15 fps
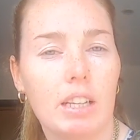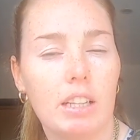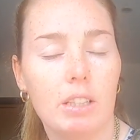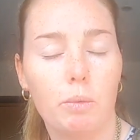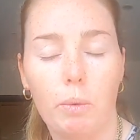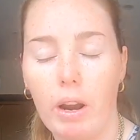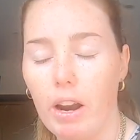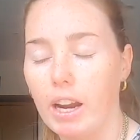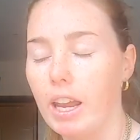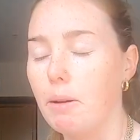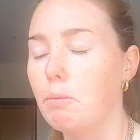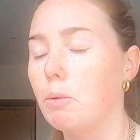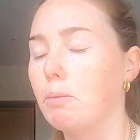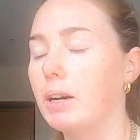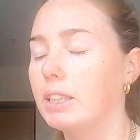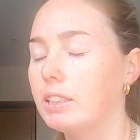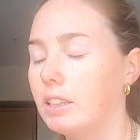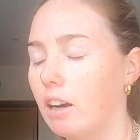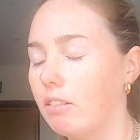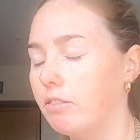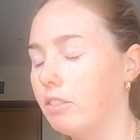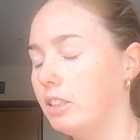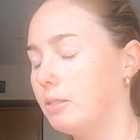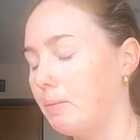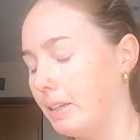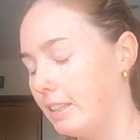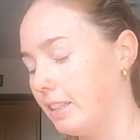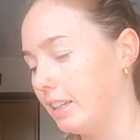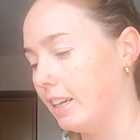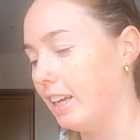where I keep all my stuff. It's
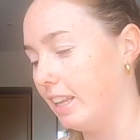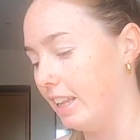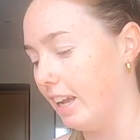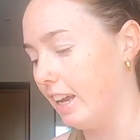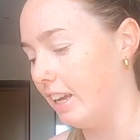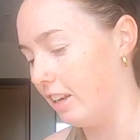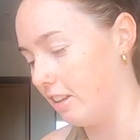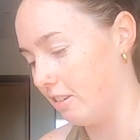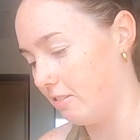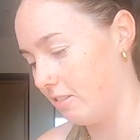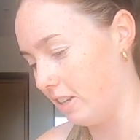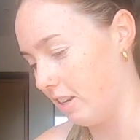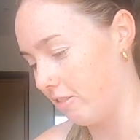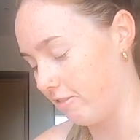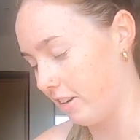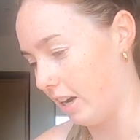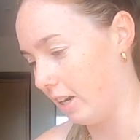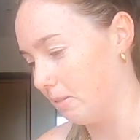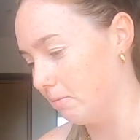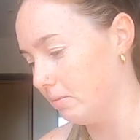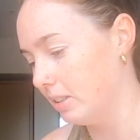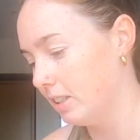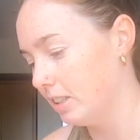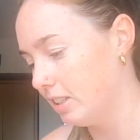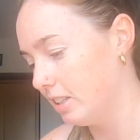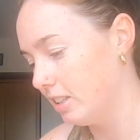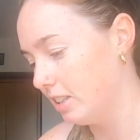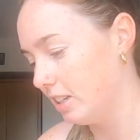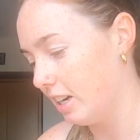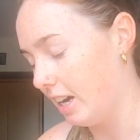basically in there in a frame,
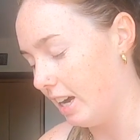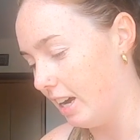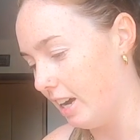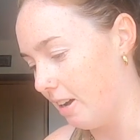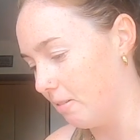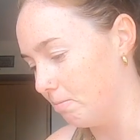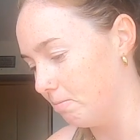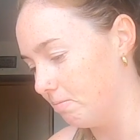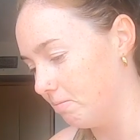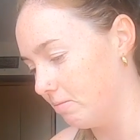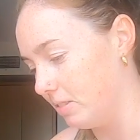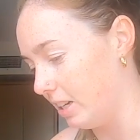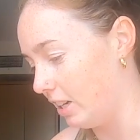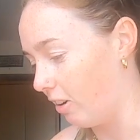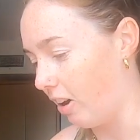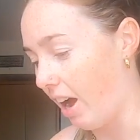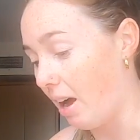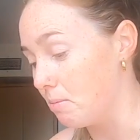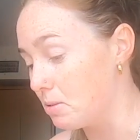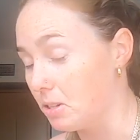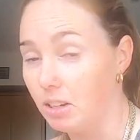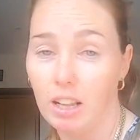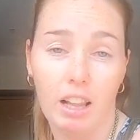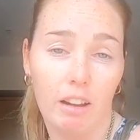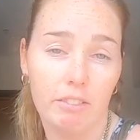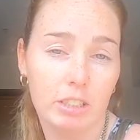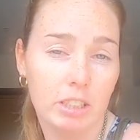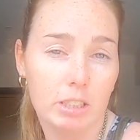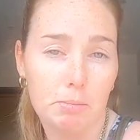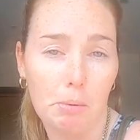and I absolutely love it.
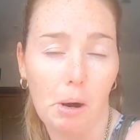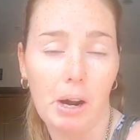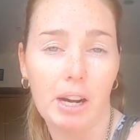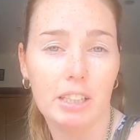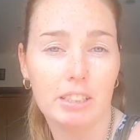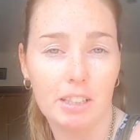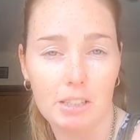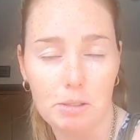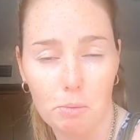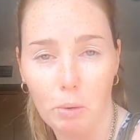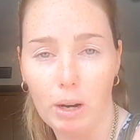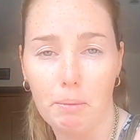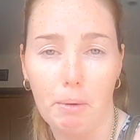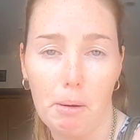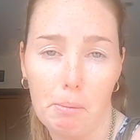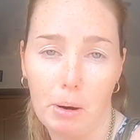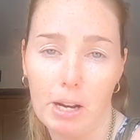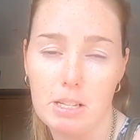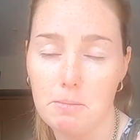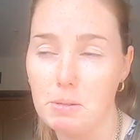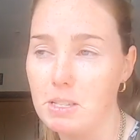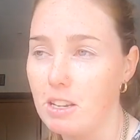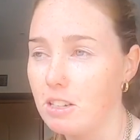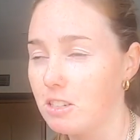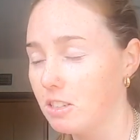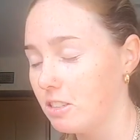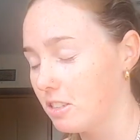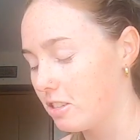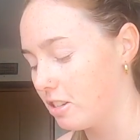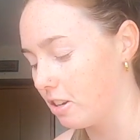It's prize. It's one of my prized
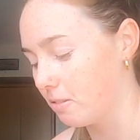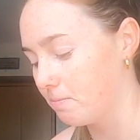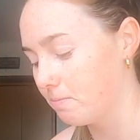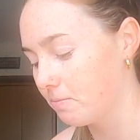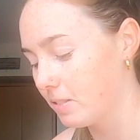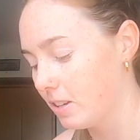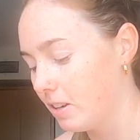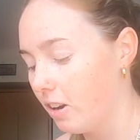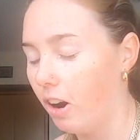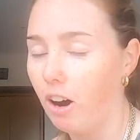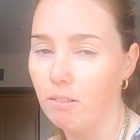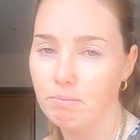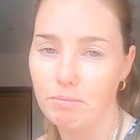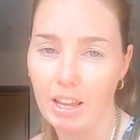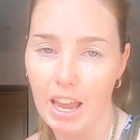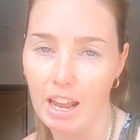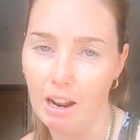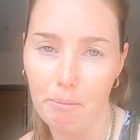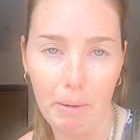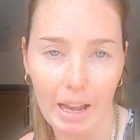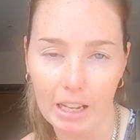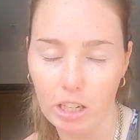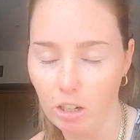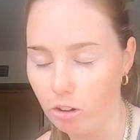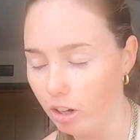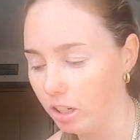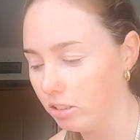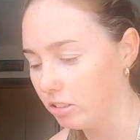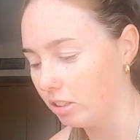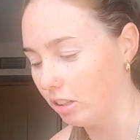possessions. So, and a baggy
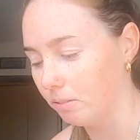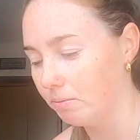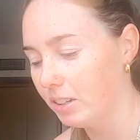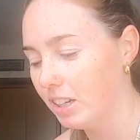green. So,